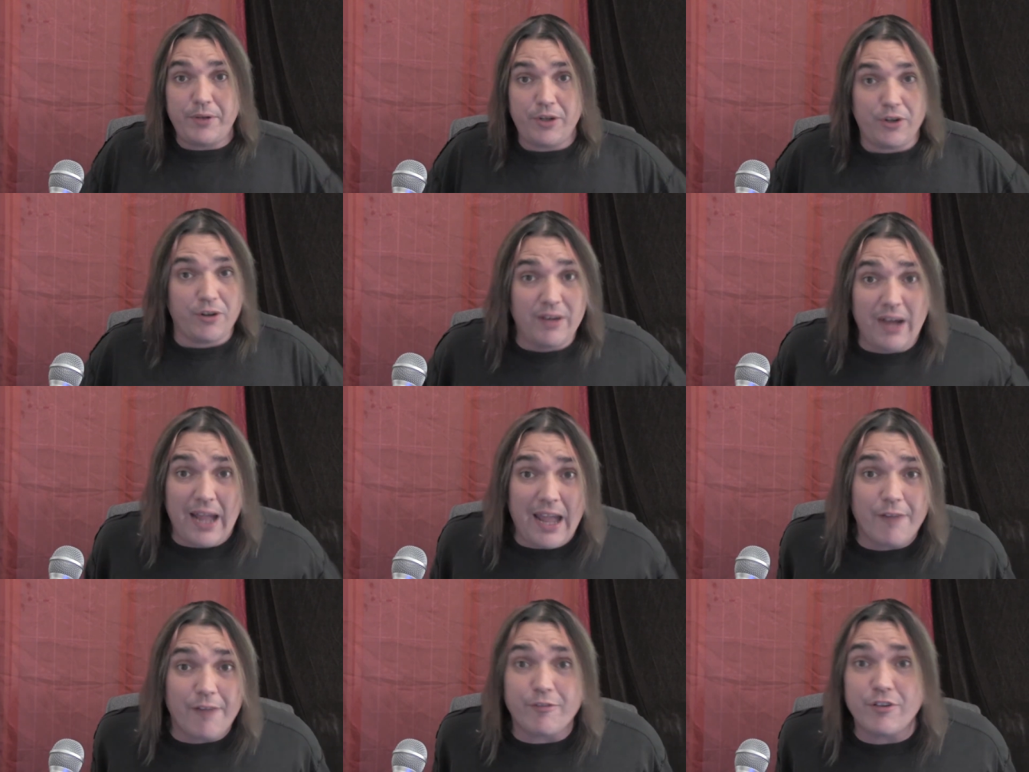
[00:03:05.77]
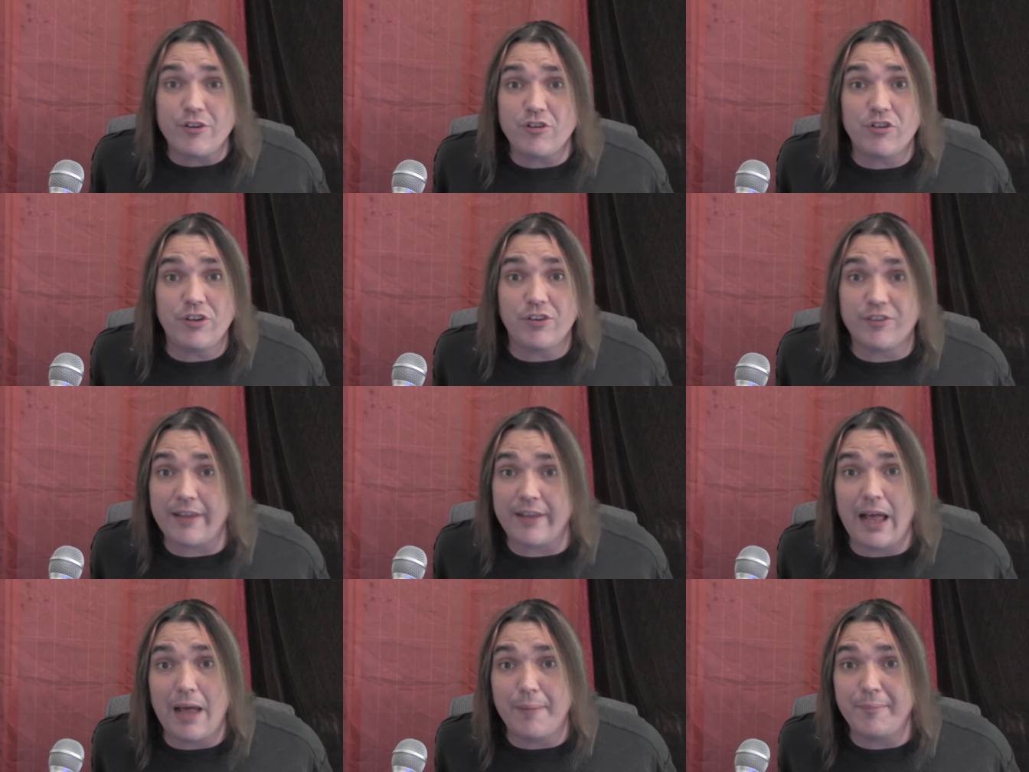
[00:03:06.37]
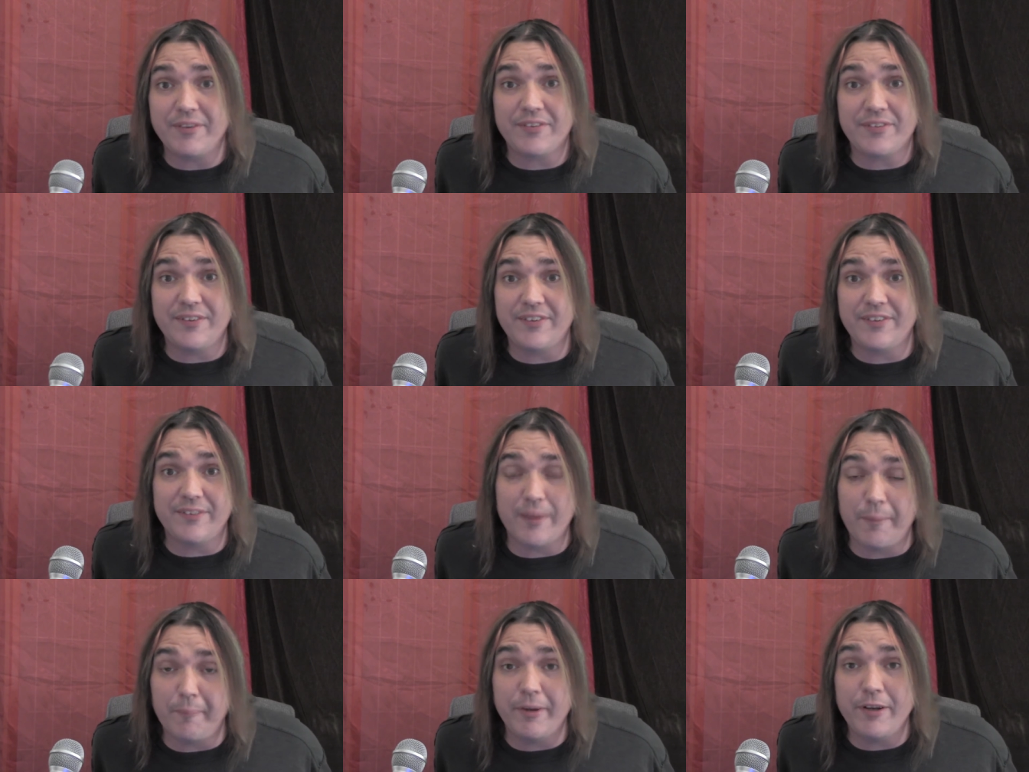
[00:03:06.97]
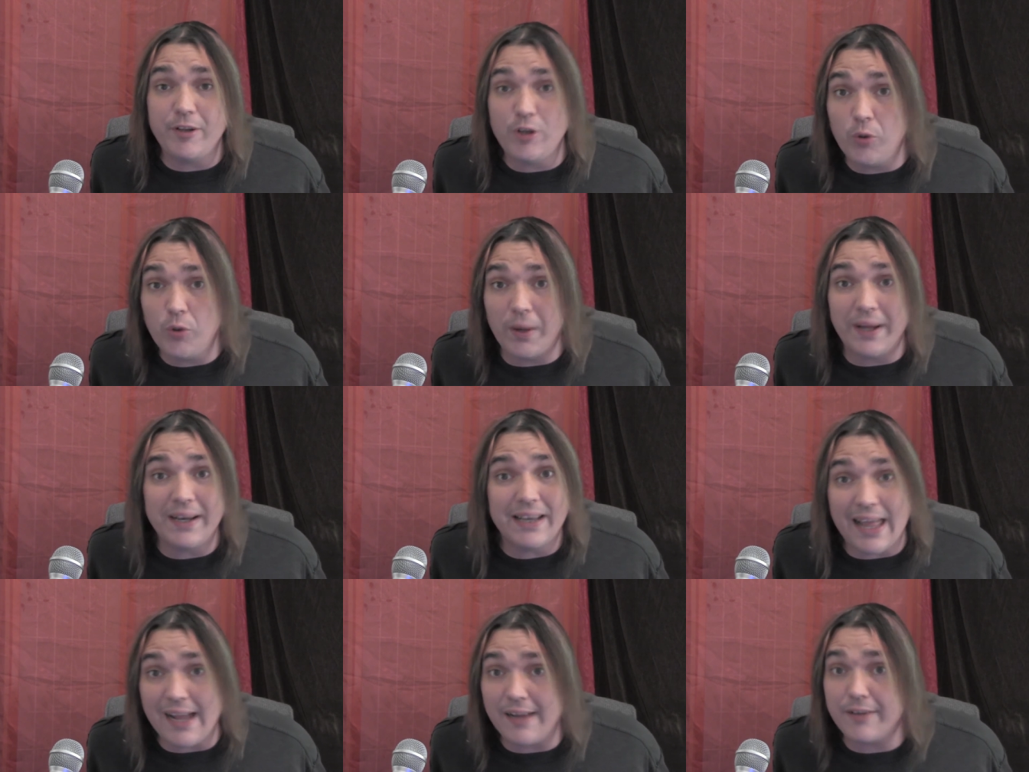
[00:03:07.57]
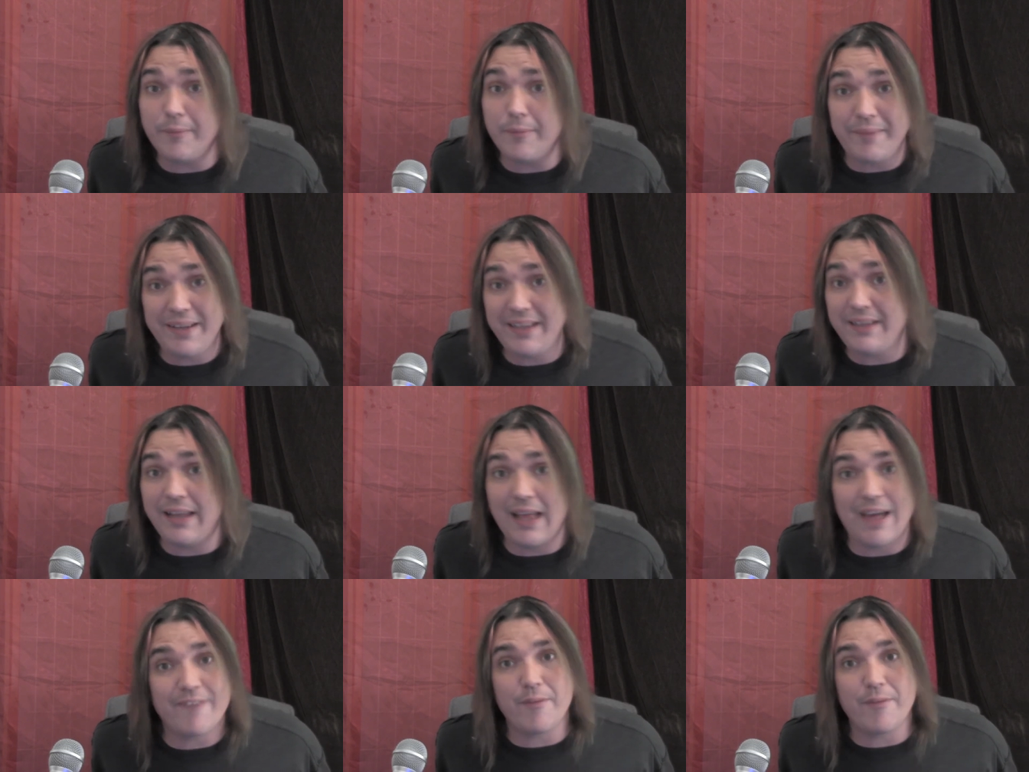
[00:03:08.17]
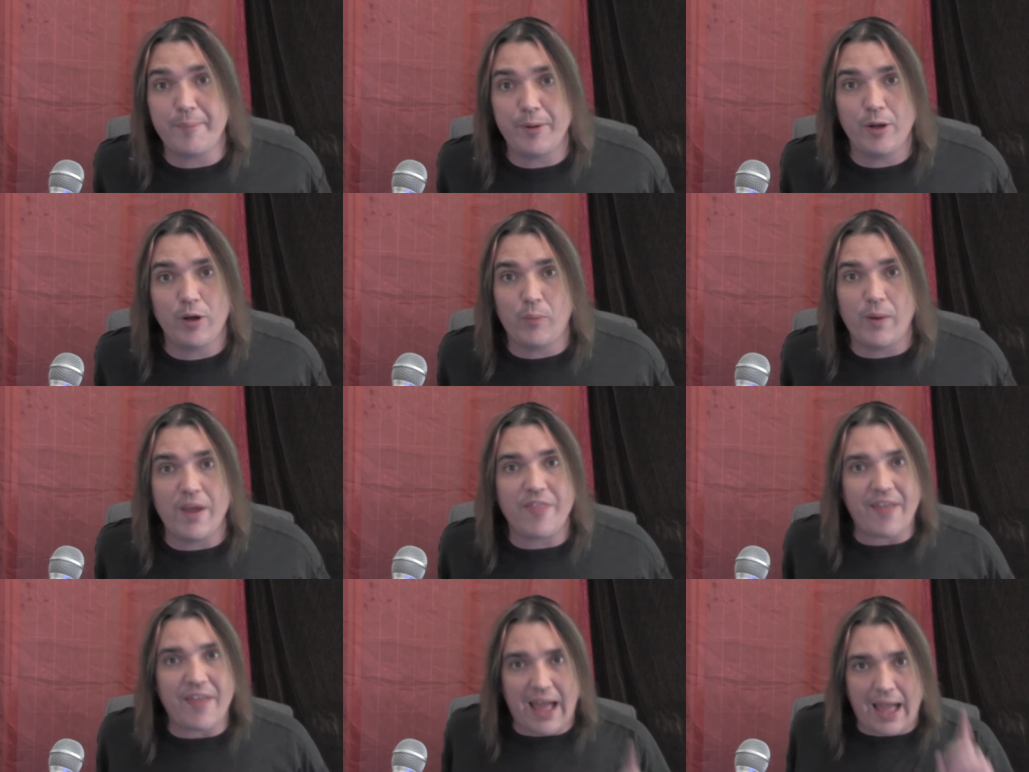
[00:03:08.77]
Your average Islamist is somebody who I'd like to meet and have a beer with.